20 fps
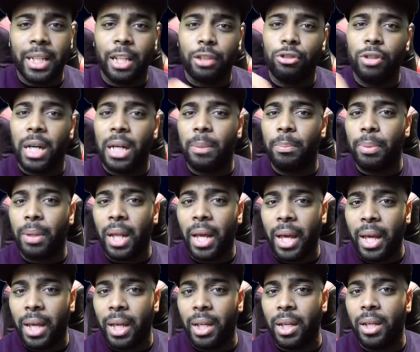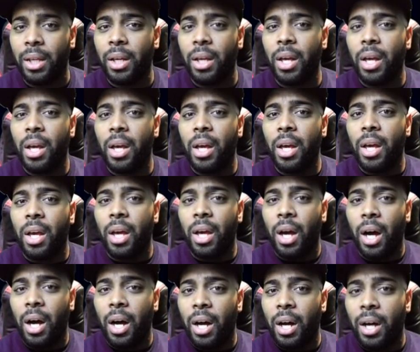that you got to play
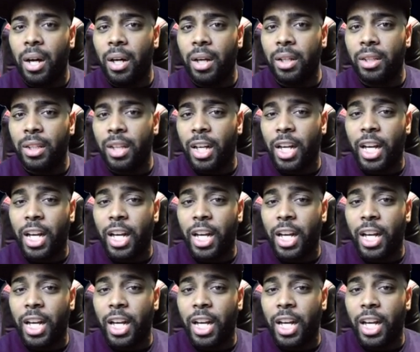the